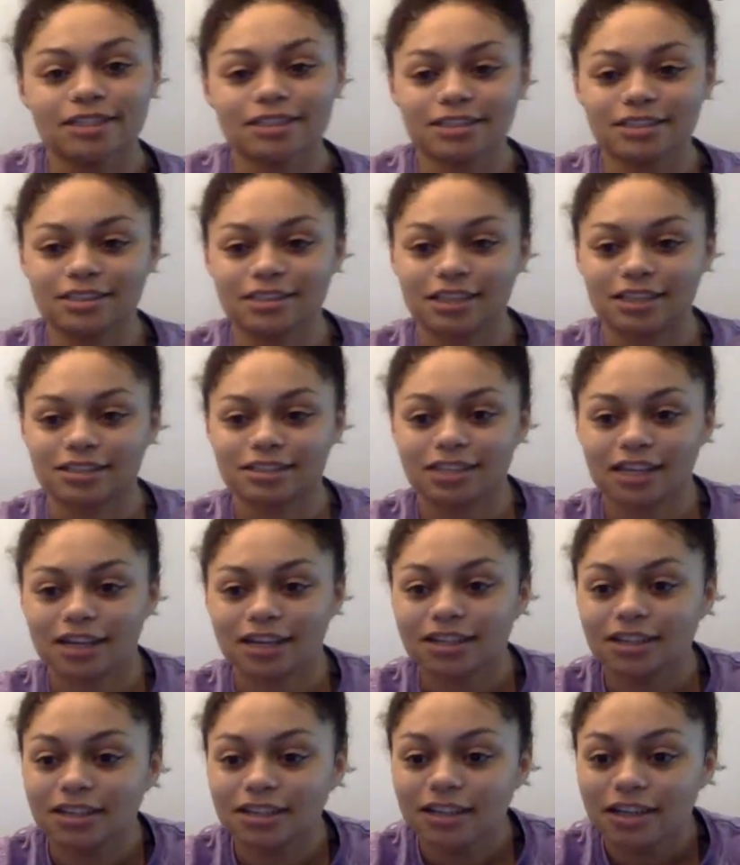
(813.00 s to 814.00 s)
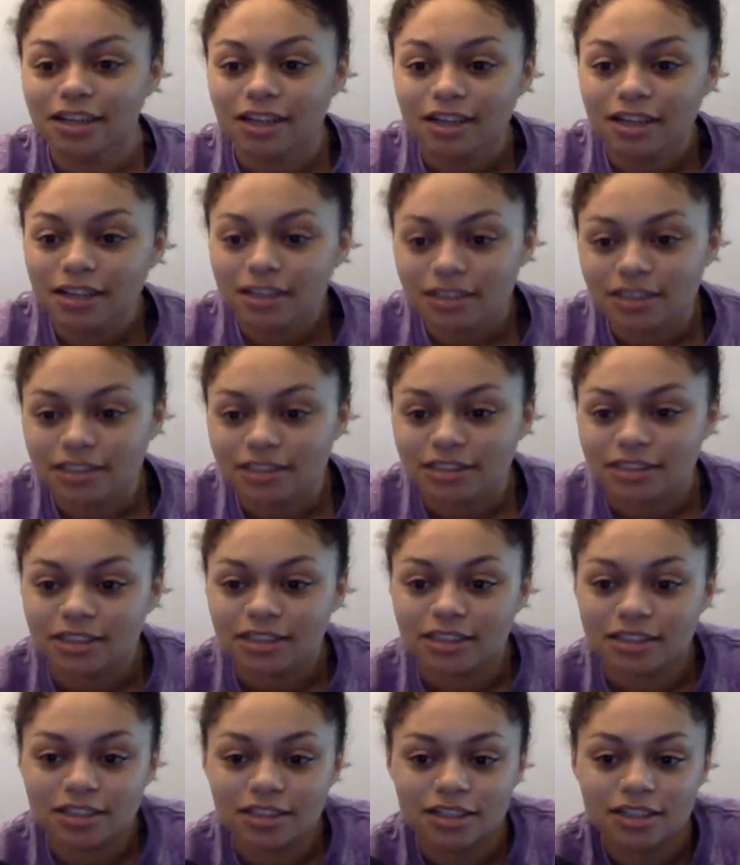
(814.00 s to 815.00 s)
So that's that. Let's
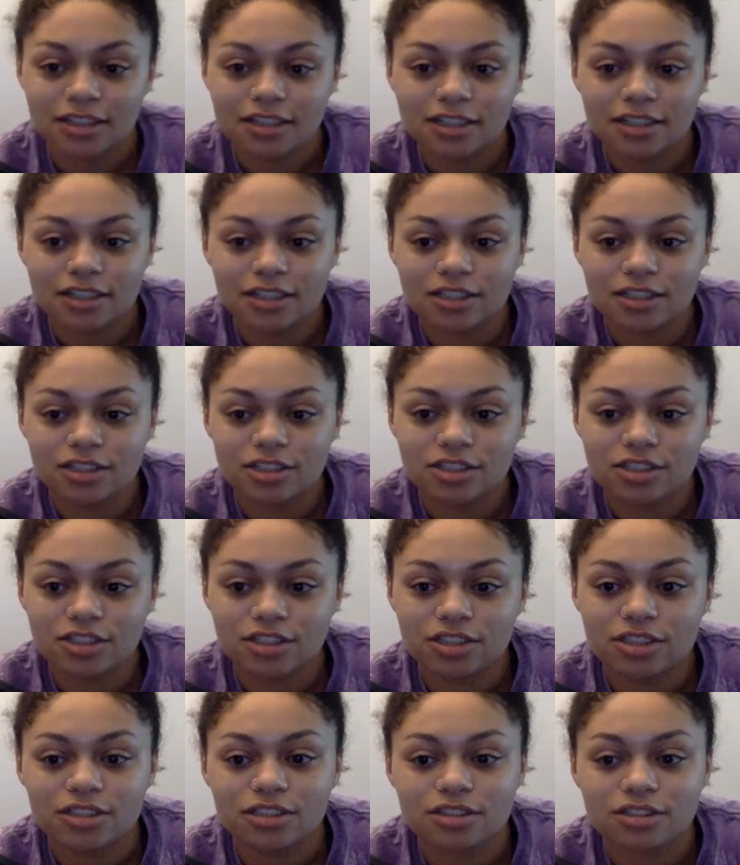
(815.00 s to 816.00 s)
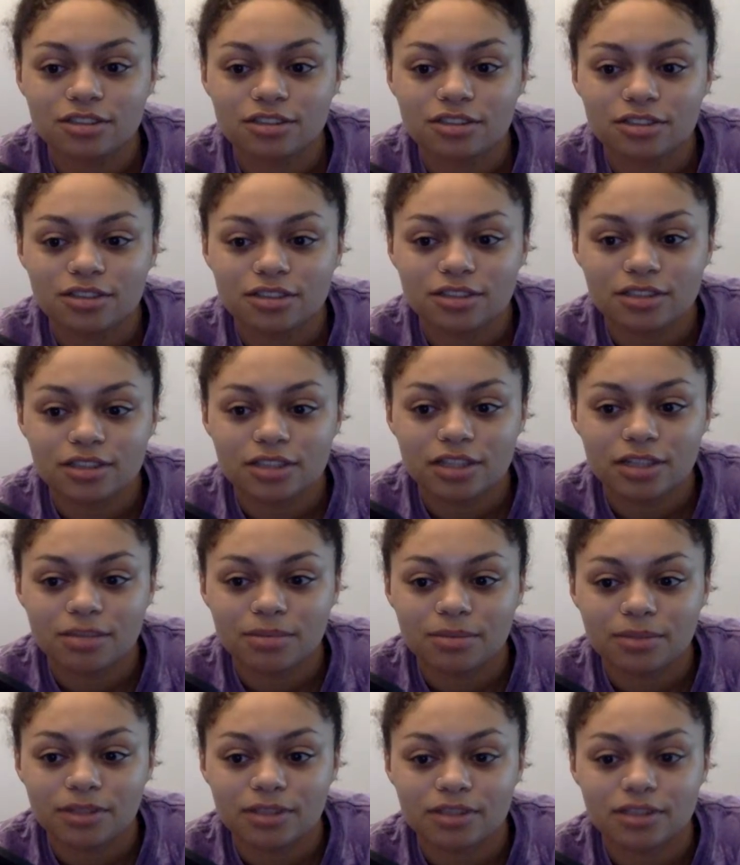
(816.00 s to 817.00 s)
see. Chisel
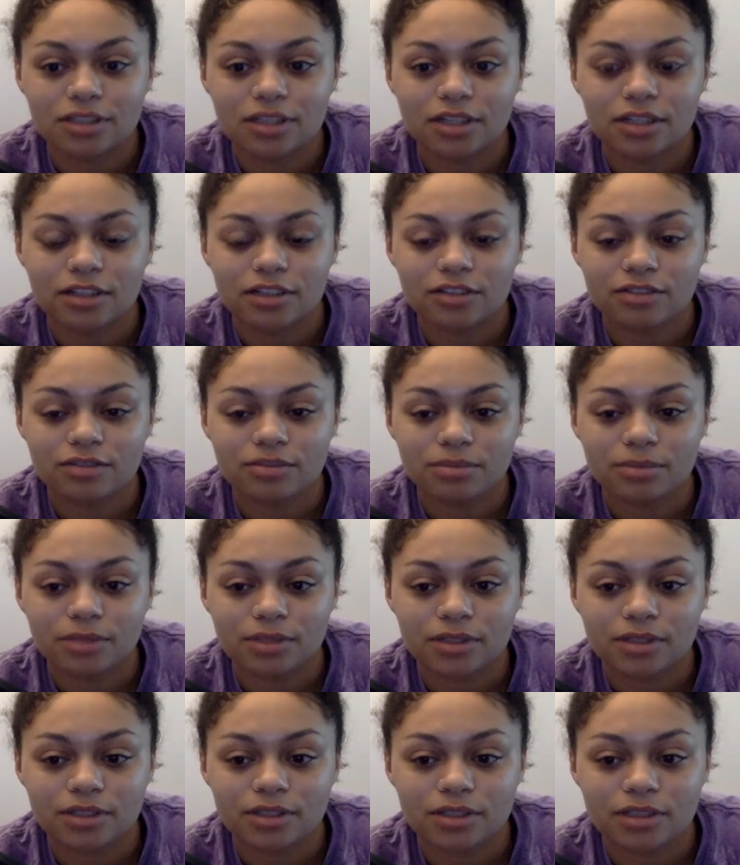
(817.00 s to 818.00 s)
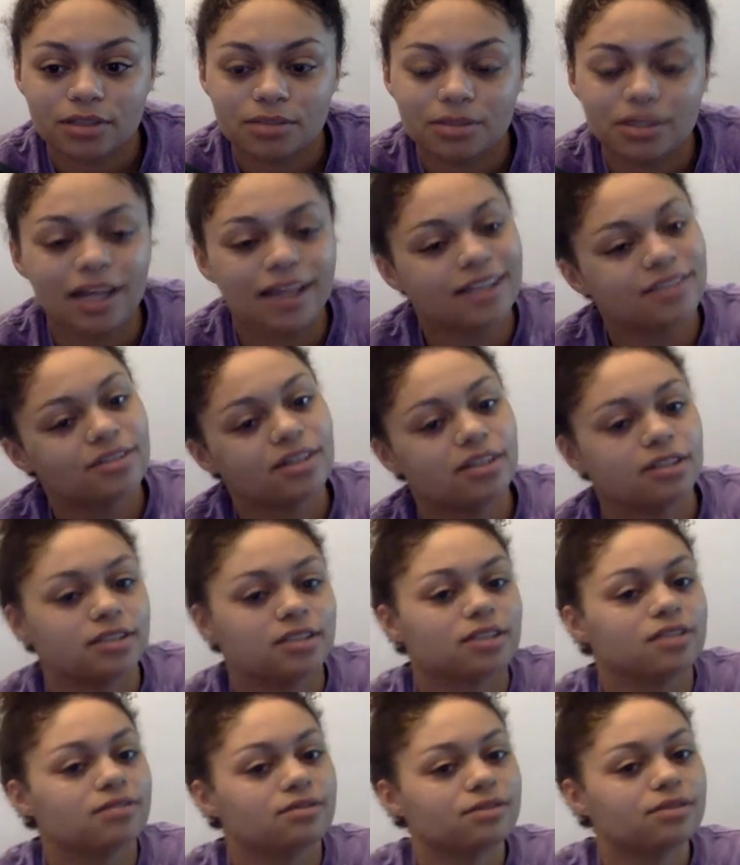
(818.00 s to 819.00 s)
tip instead of bullet tip. Yeah, that's what I was
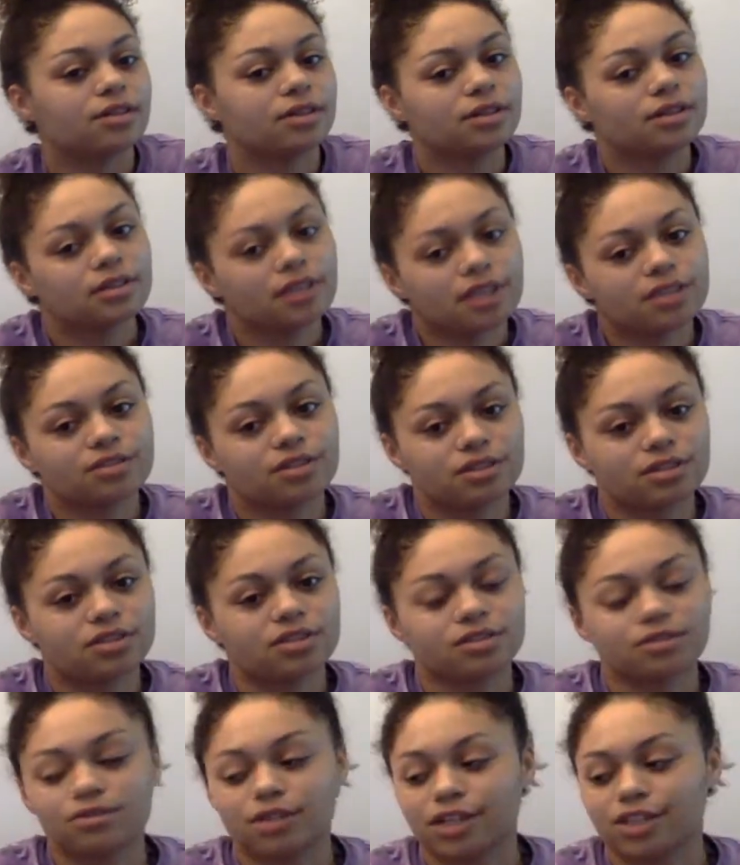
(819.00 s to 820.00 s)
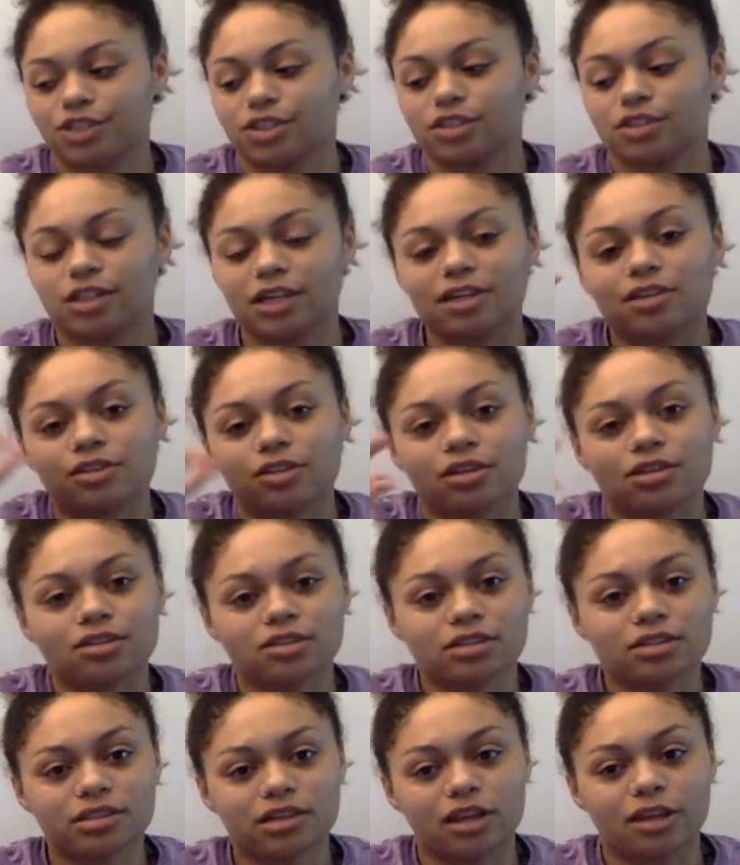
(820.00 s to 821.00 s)
looking for. That's what I was looking for. I should have like
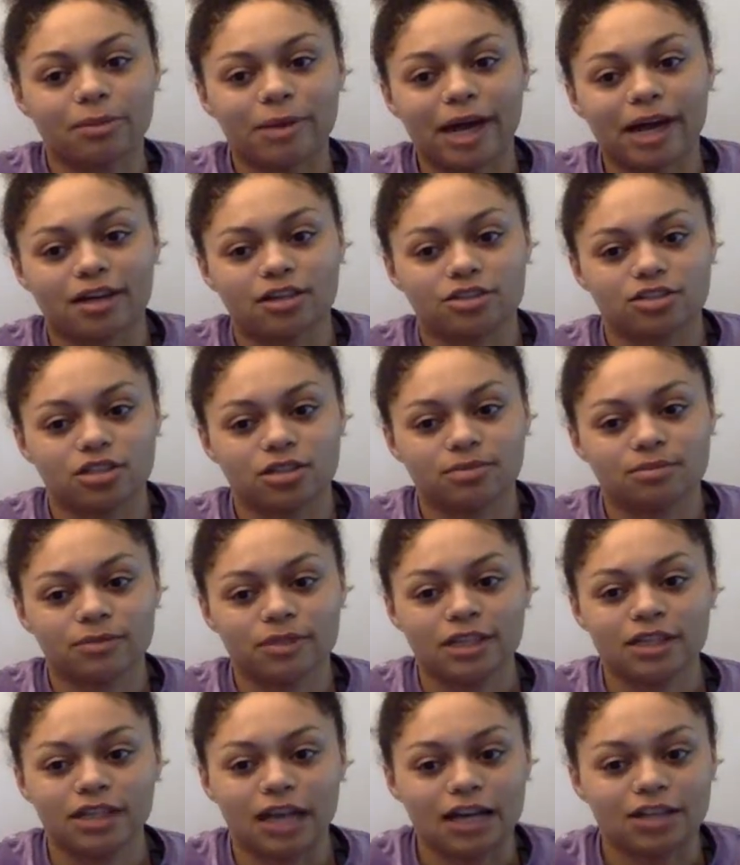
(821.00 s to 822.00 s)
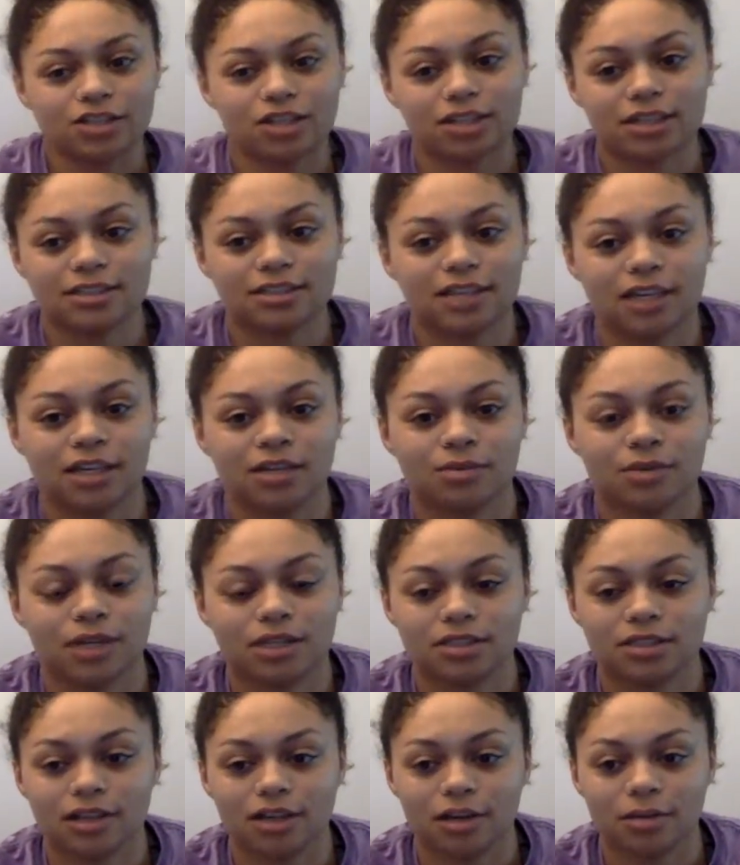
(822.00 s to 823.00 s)
looked on the packaging. I just got excited when I
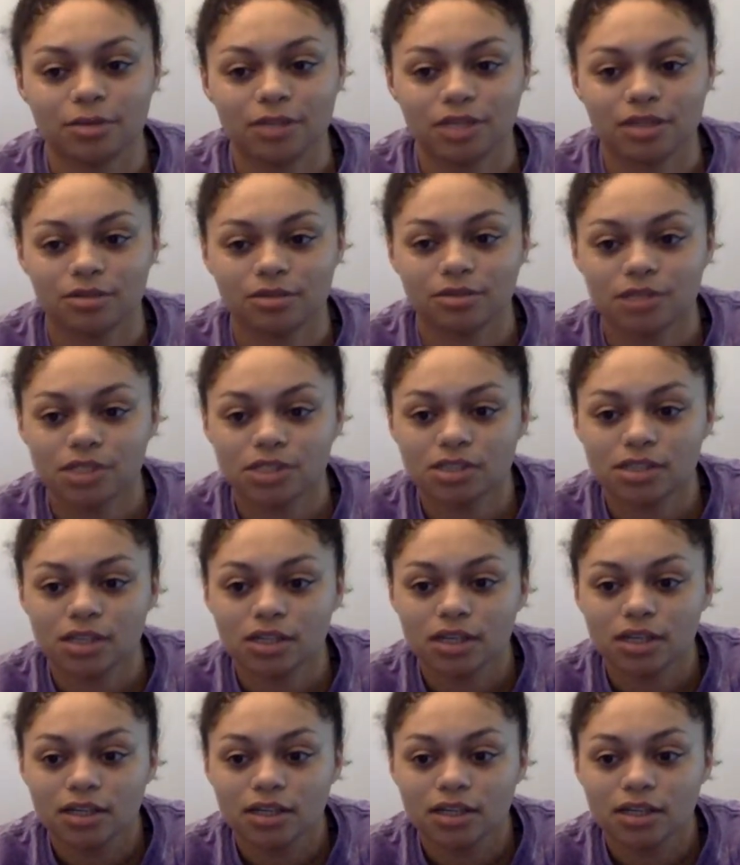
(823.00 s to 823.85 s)
saw how big it was.